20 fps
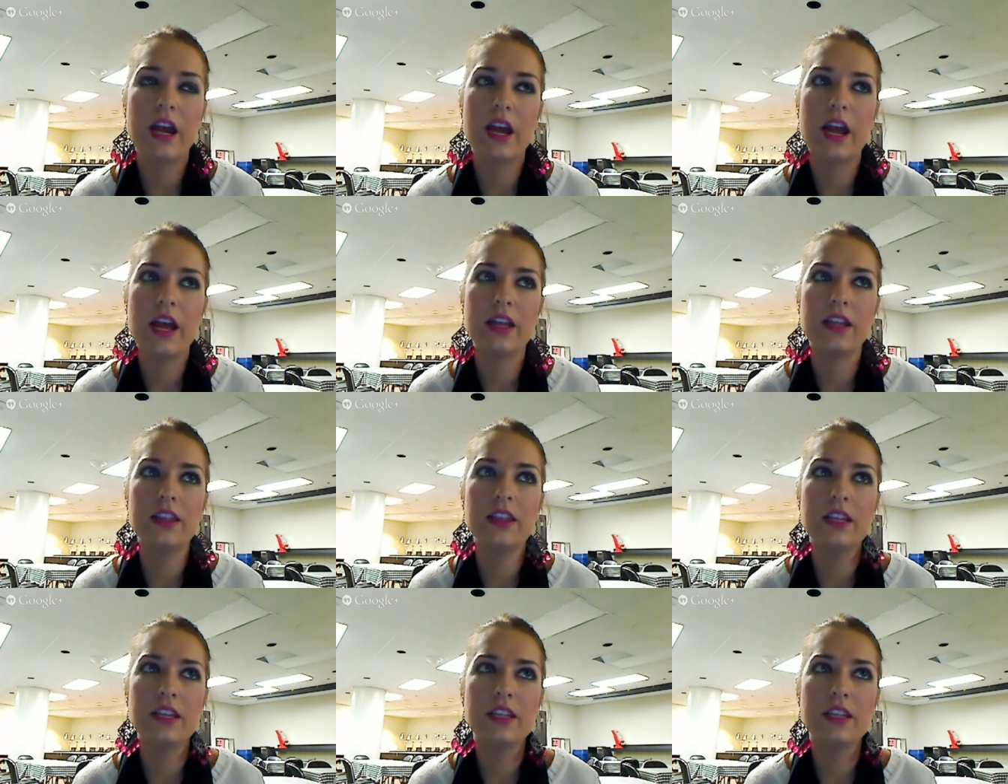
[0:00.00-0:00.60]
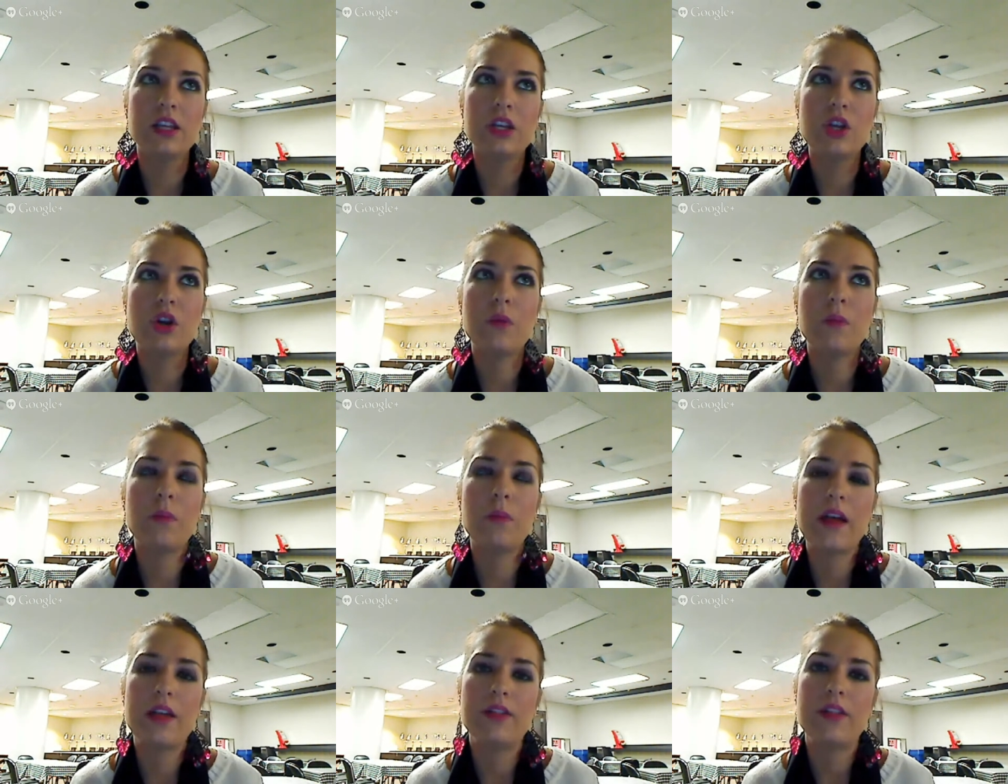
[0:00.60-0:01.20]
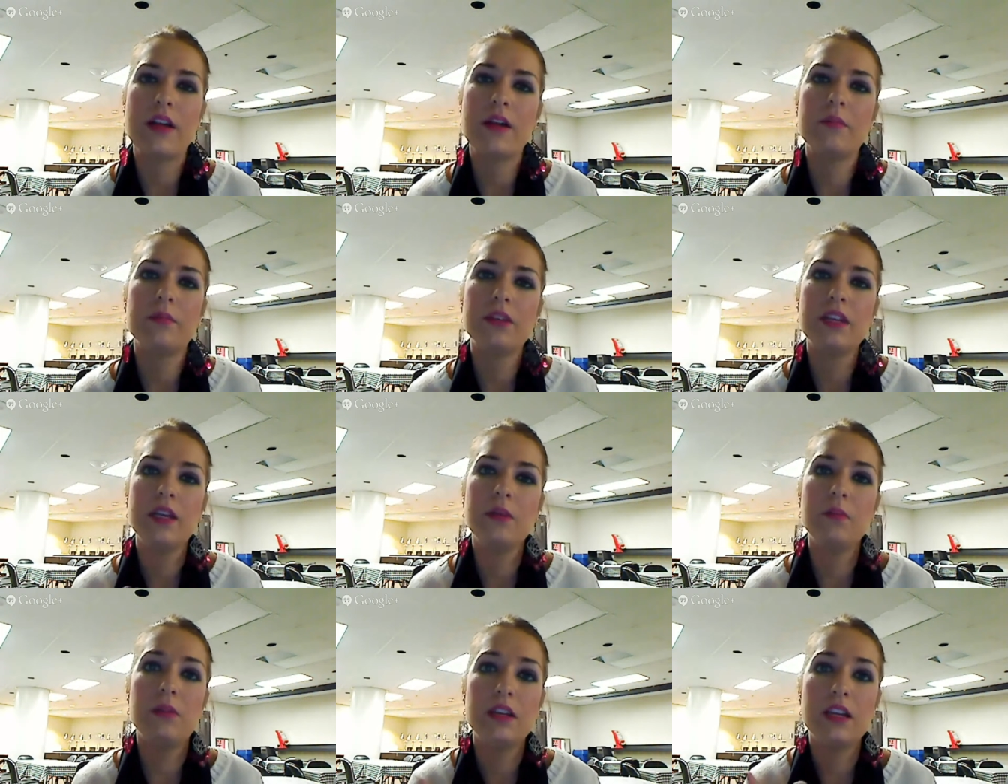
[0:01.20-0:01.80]
I think, by them
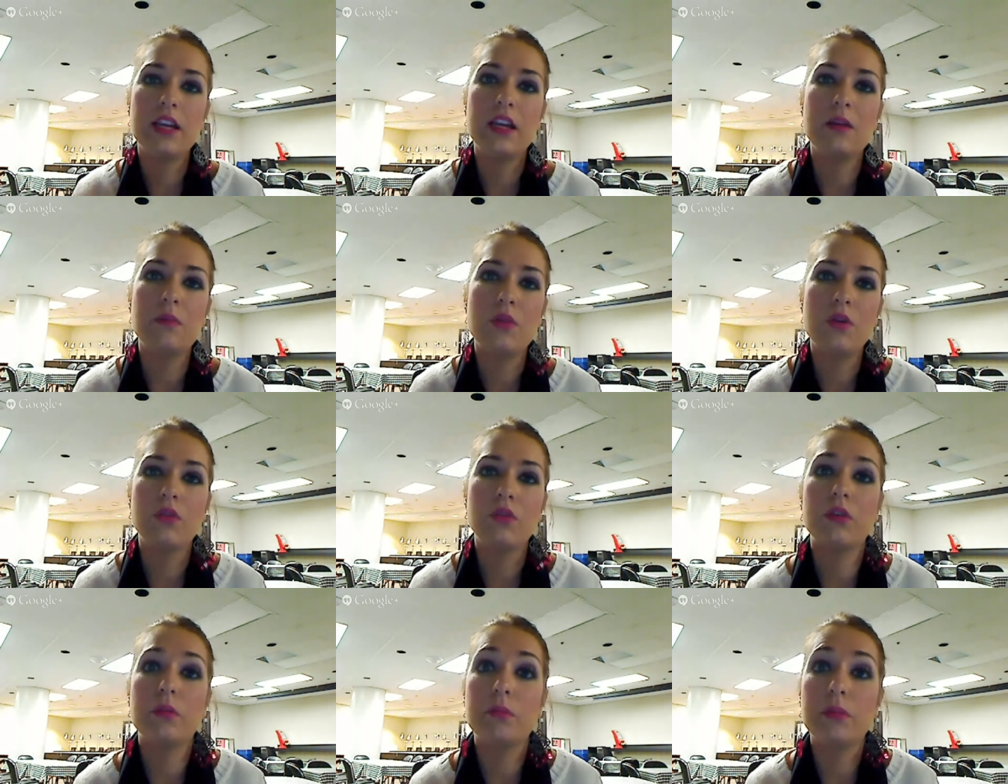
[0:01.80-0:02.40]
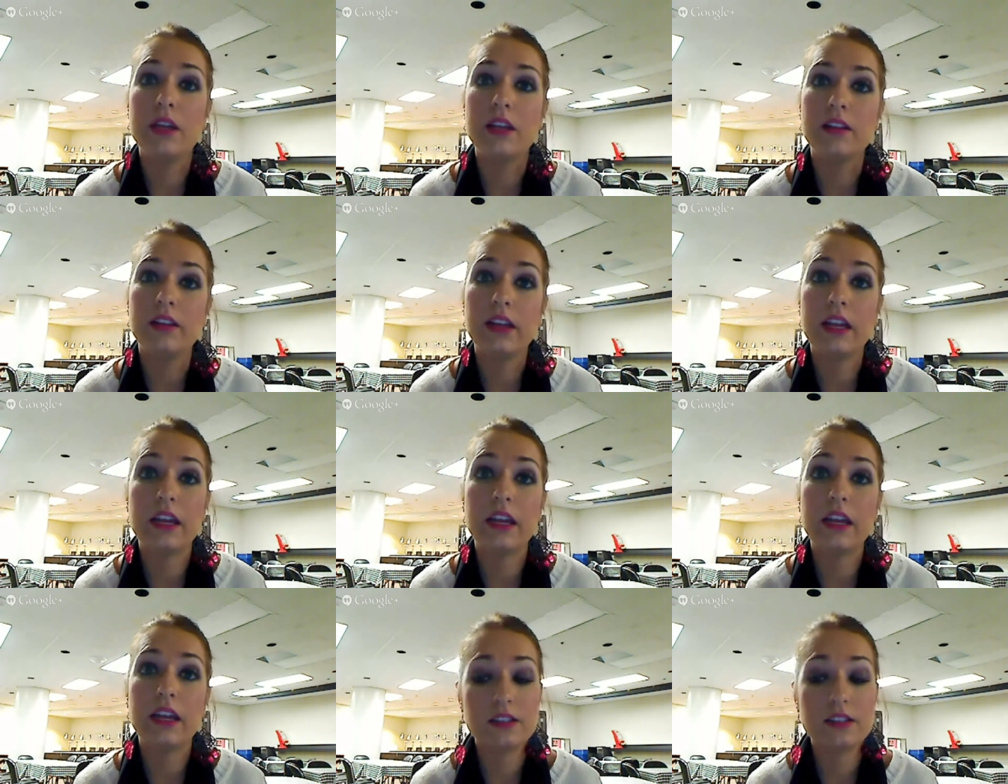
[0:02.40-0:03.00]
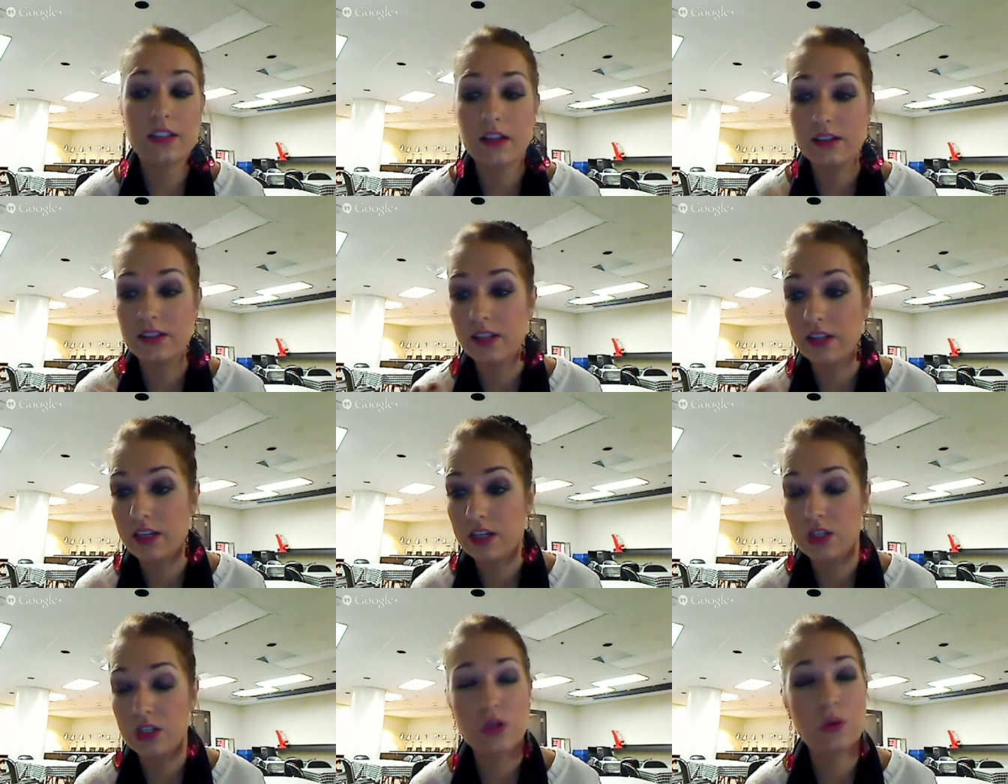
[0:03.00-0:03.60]
keeping him over Mealy, it says
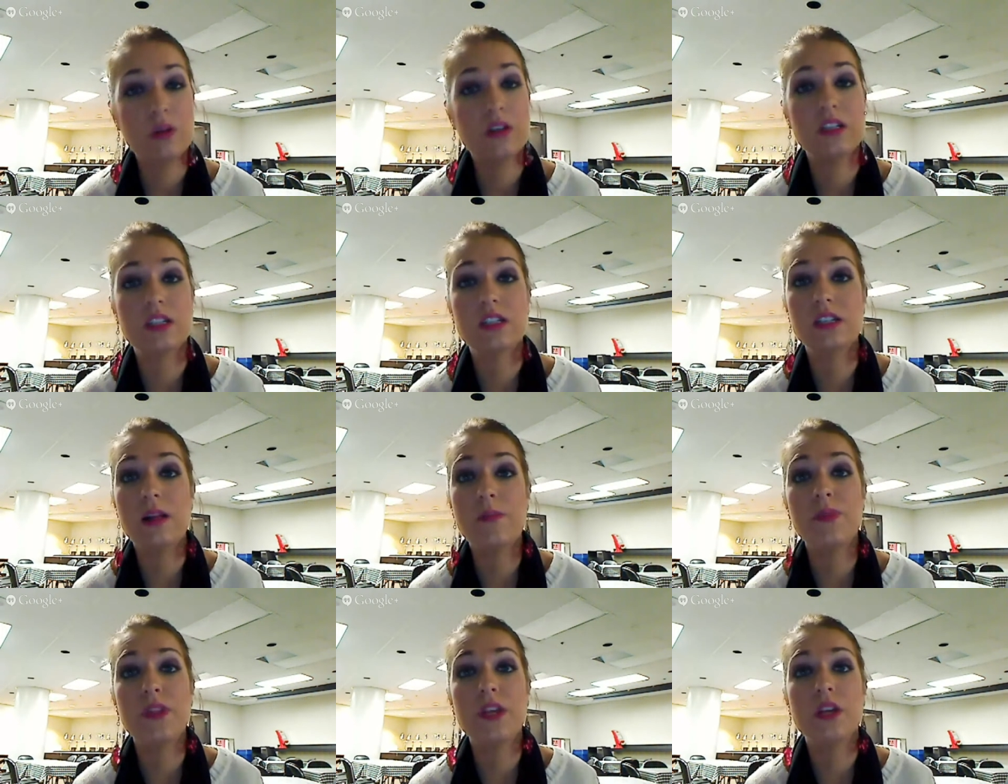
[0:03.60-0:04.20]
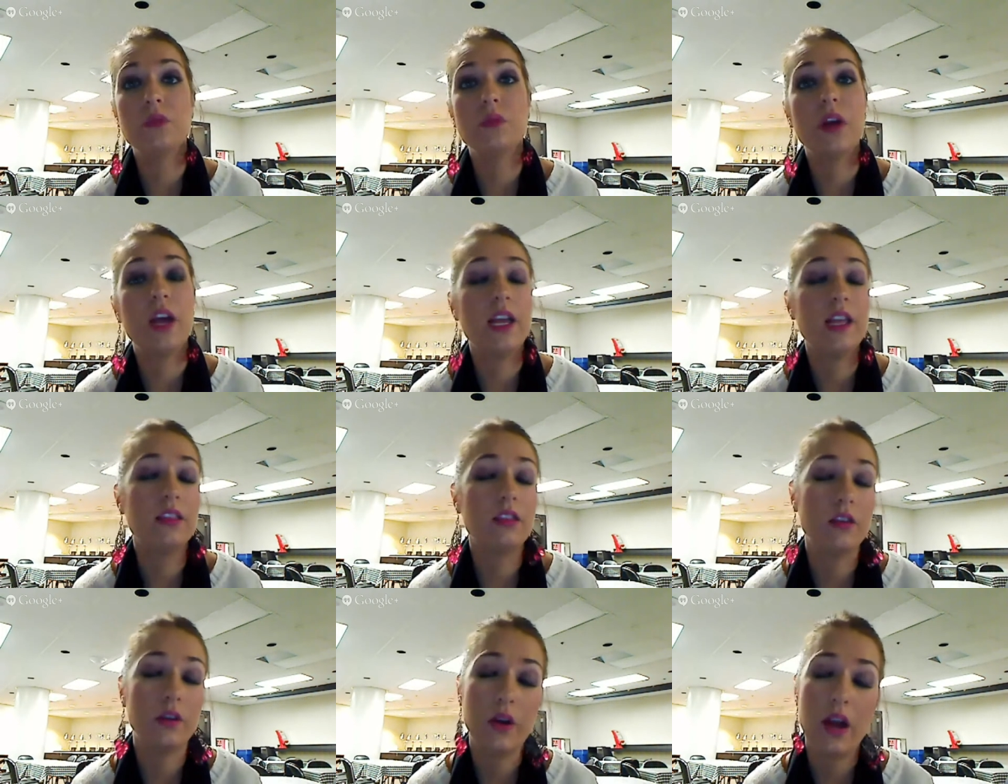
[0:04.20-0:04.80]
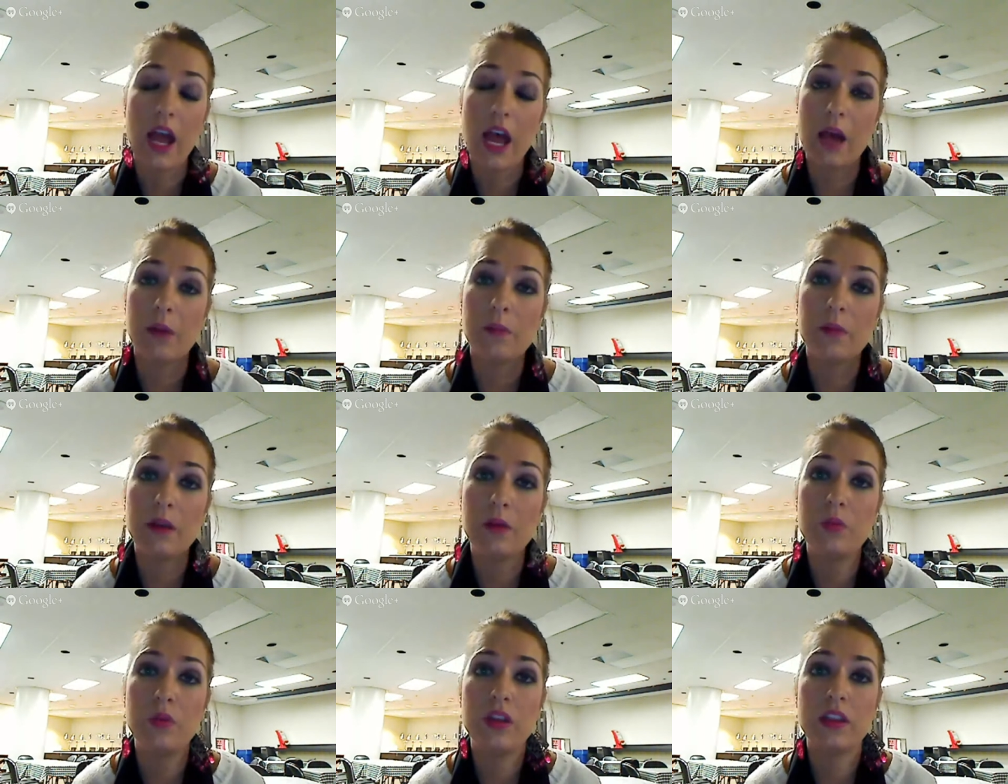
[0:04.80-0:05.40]
that he's doing something right. They're
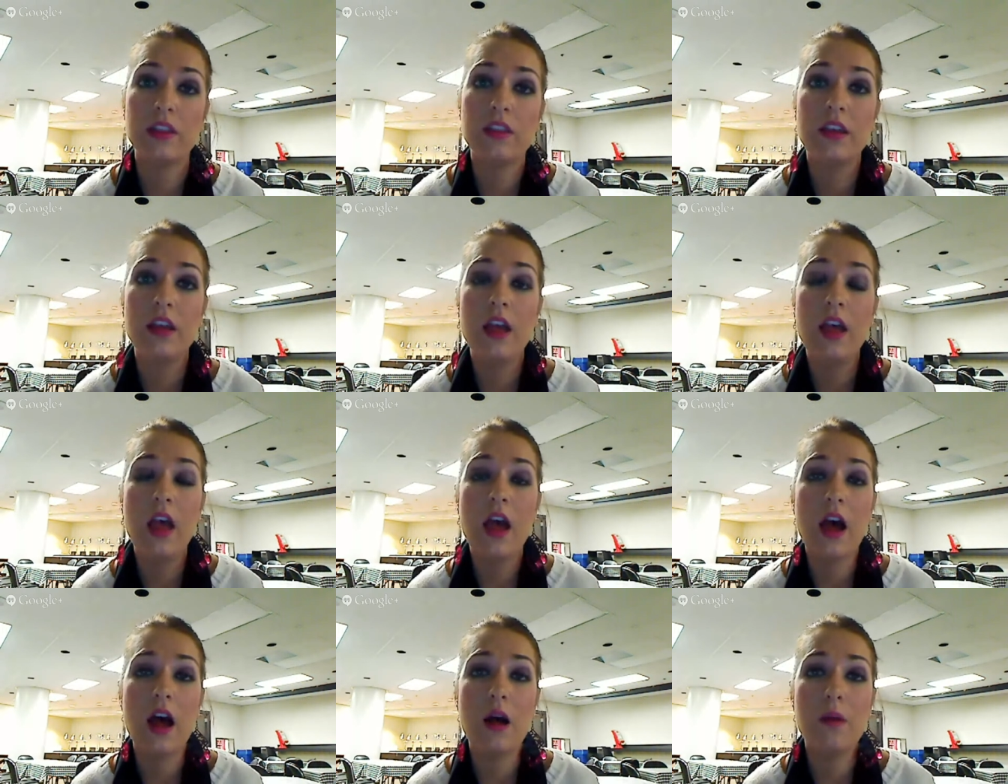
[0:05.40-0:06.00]
happy with